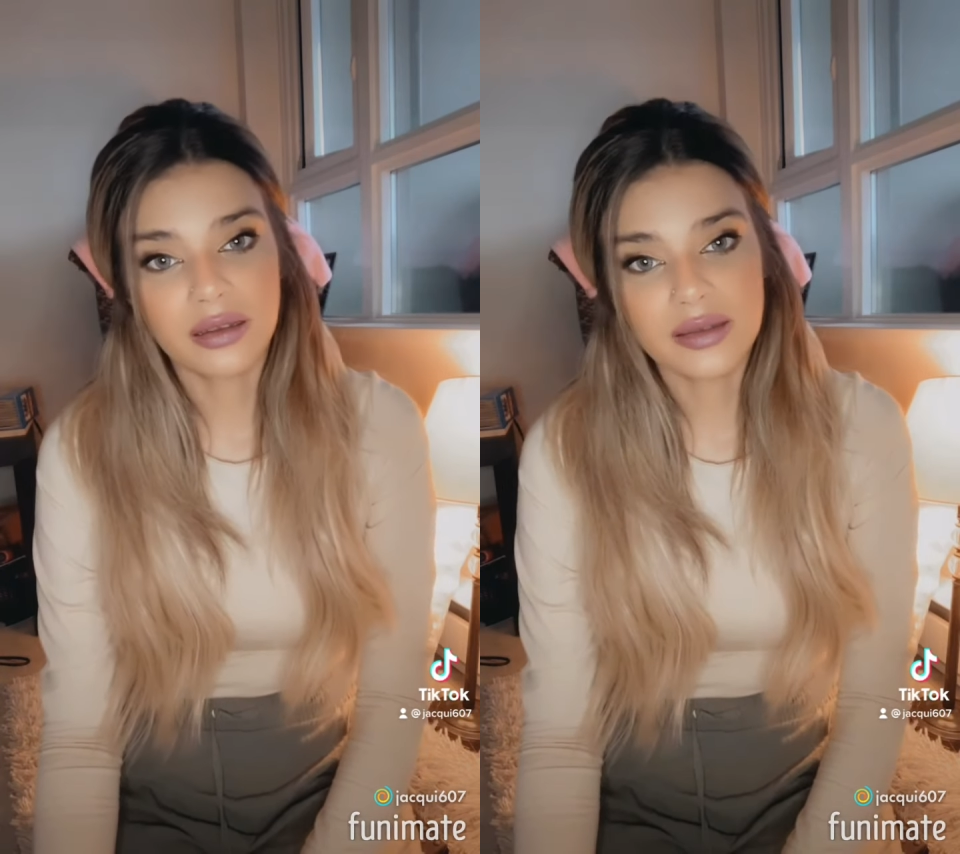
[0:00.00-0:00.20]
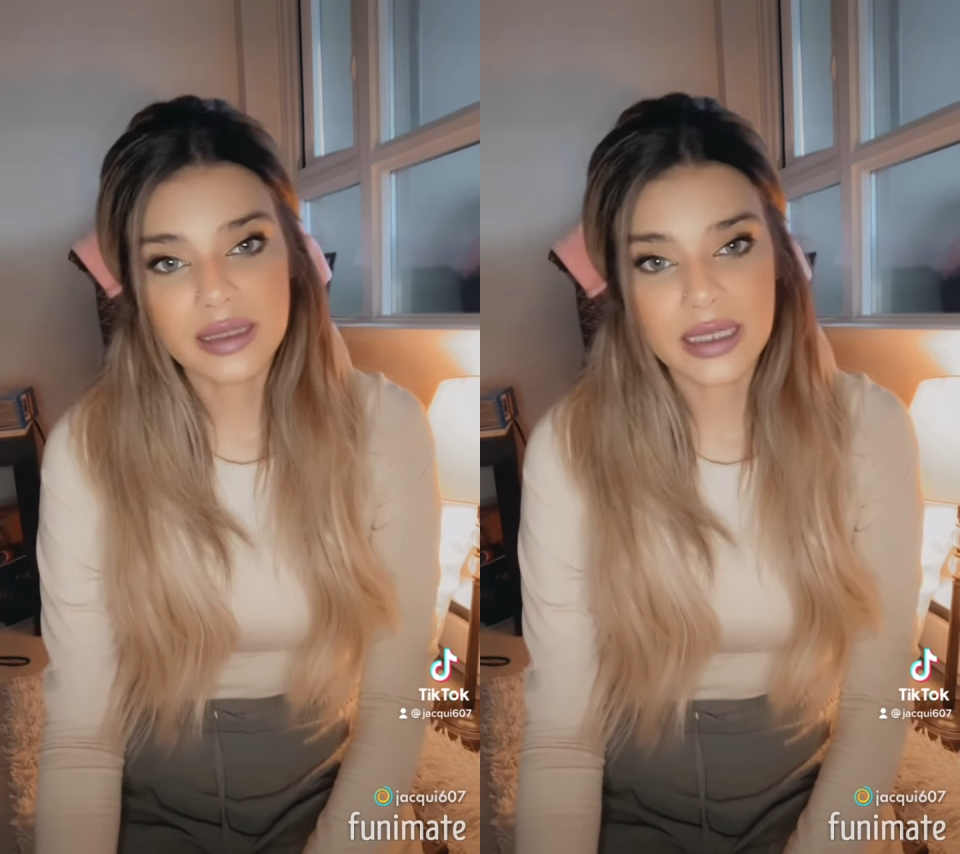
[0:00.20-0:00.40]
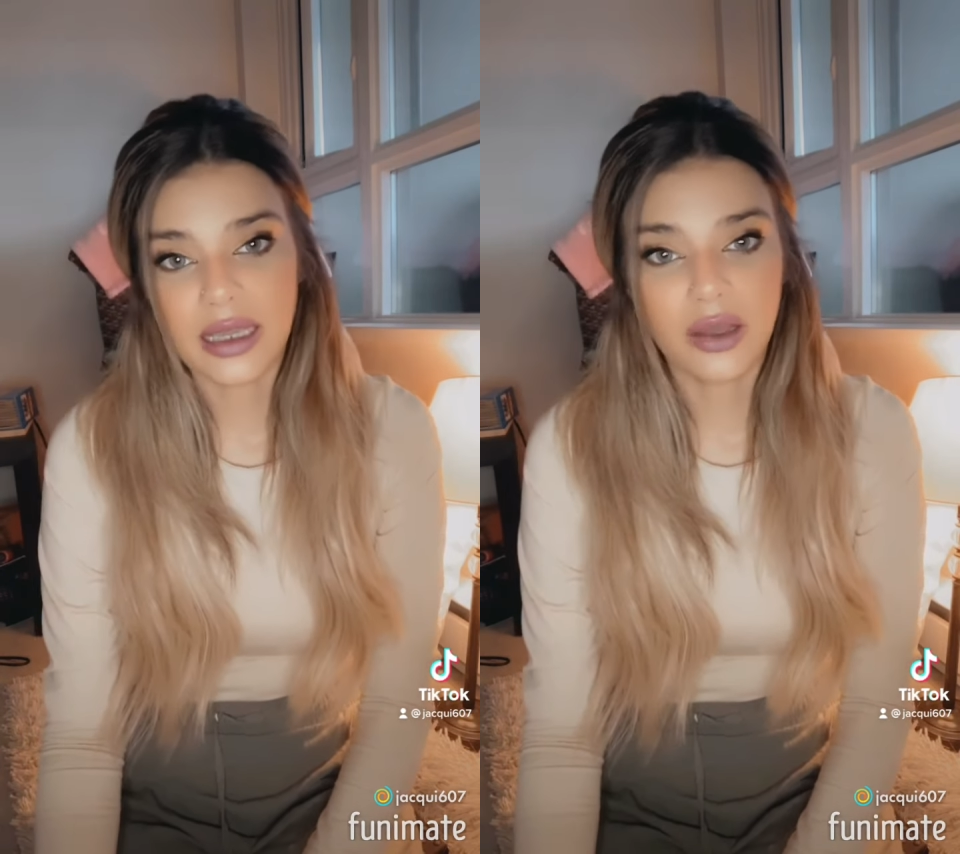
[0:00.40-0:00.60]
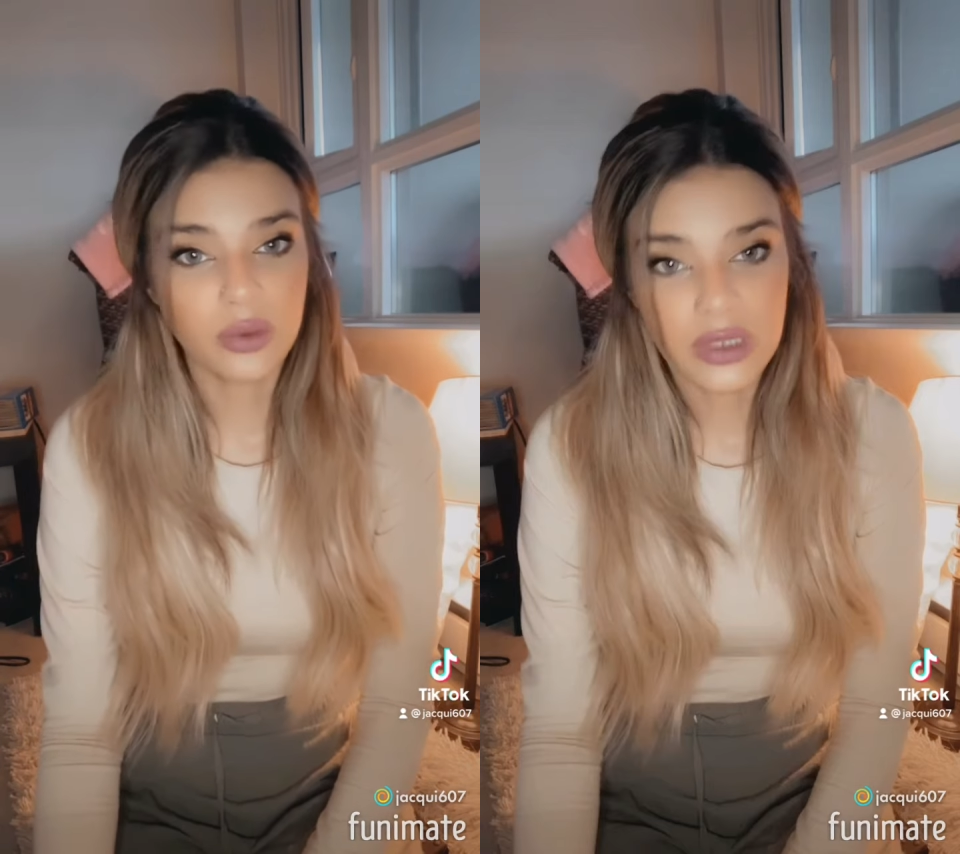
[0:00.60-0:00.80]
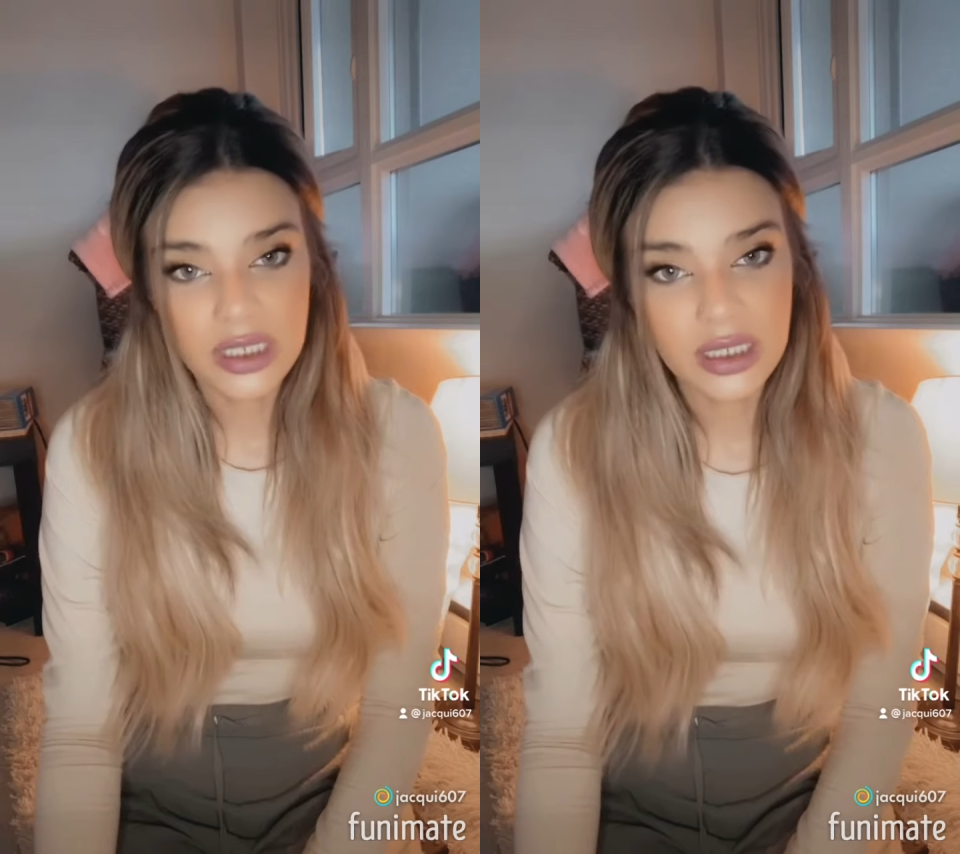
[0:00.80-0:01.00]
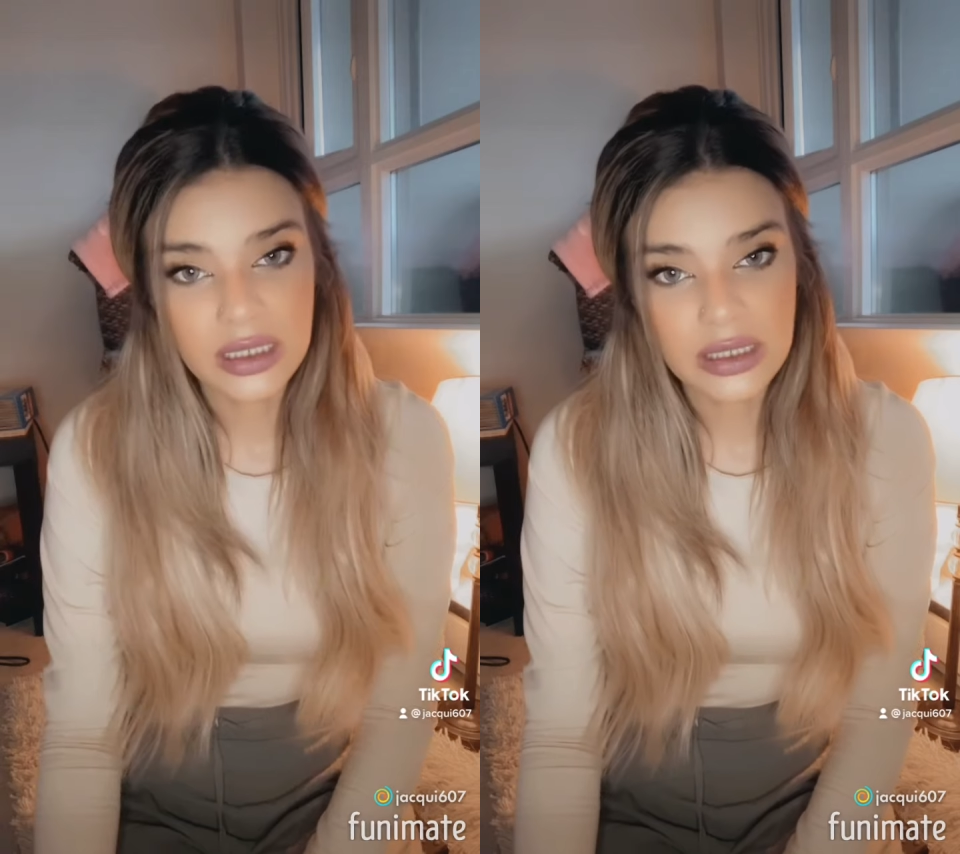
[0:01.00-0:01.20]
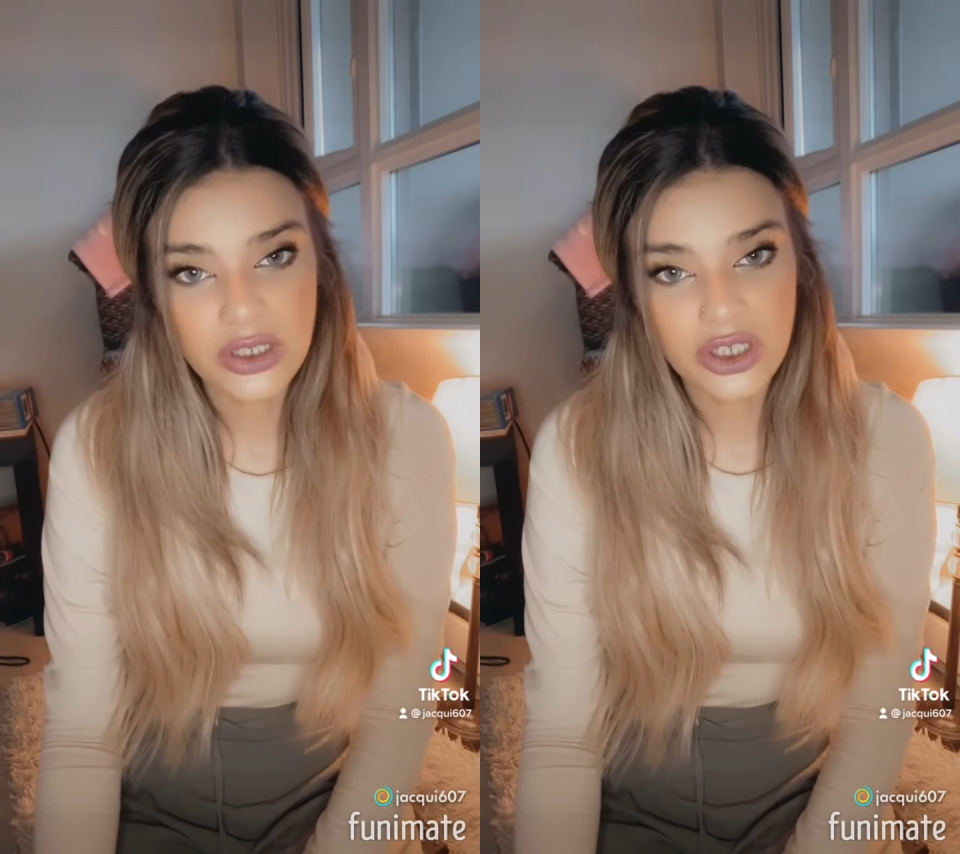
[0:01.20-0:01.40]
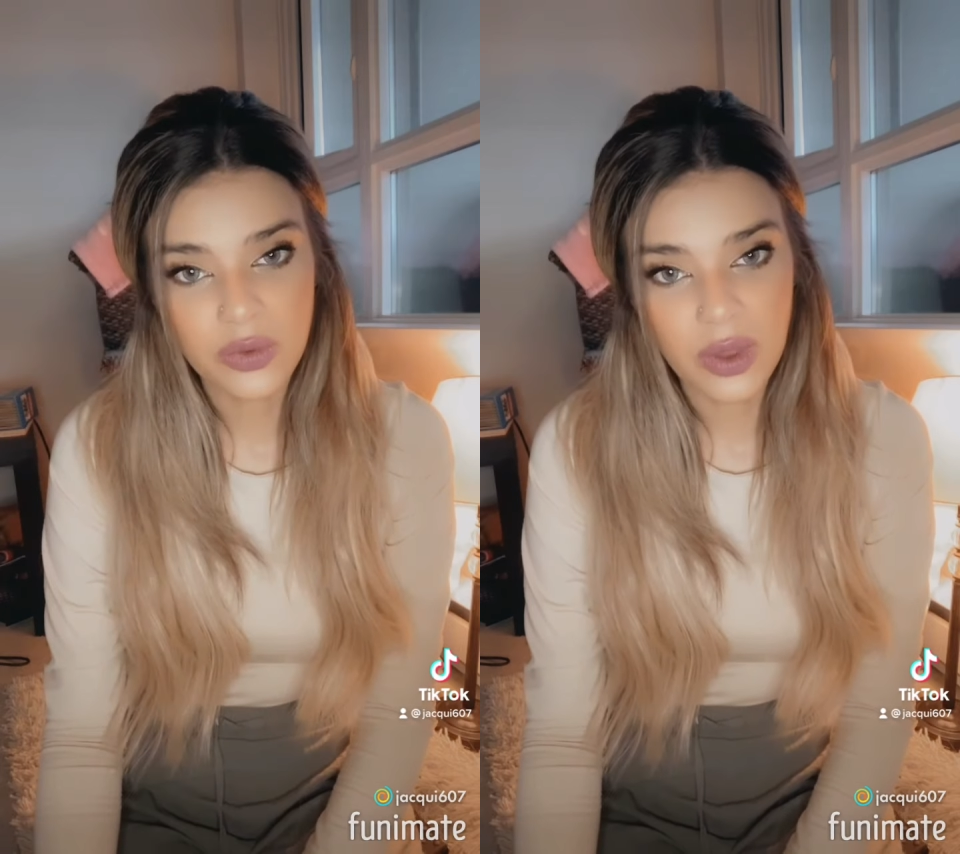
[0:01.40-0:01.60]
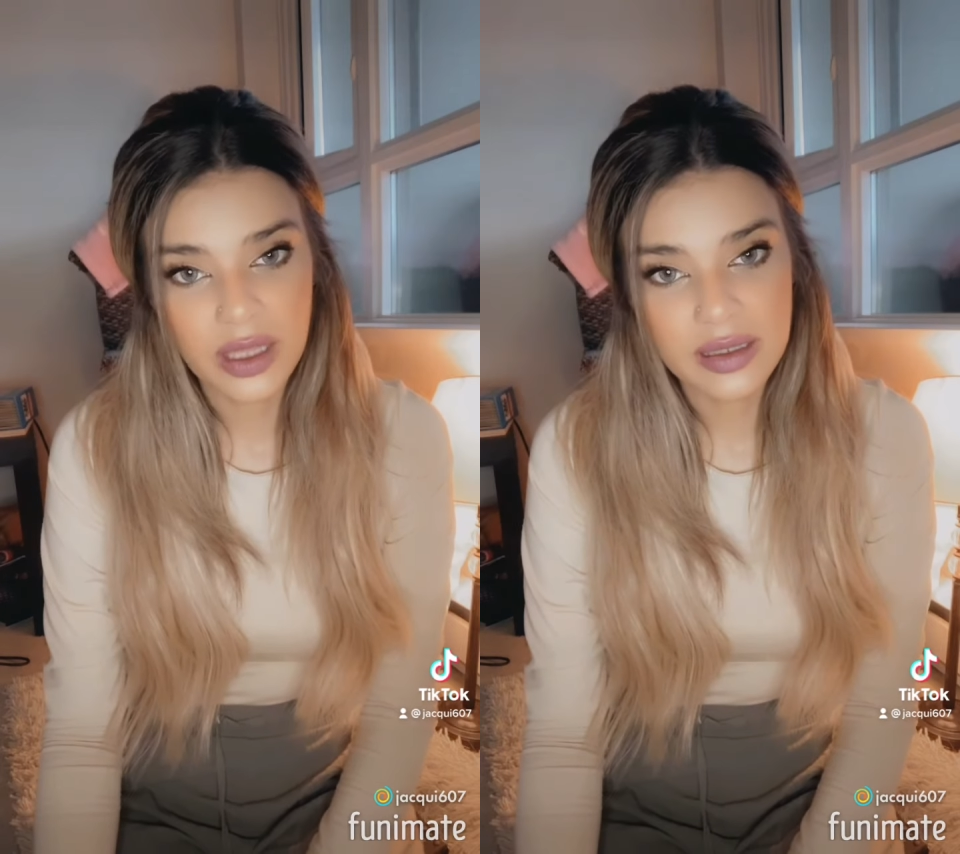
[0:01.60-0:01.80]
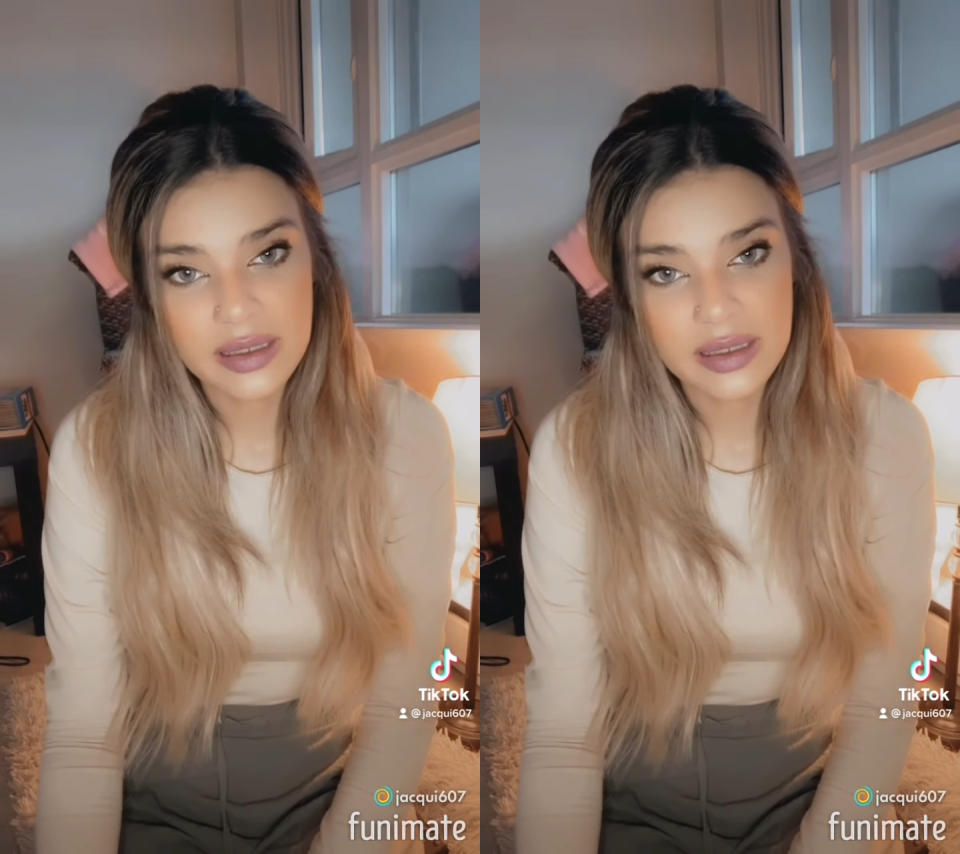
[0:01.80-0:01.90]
and saying how ridiculous she was.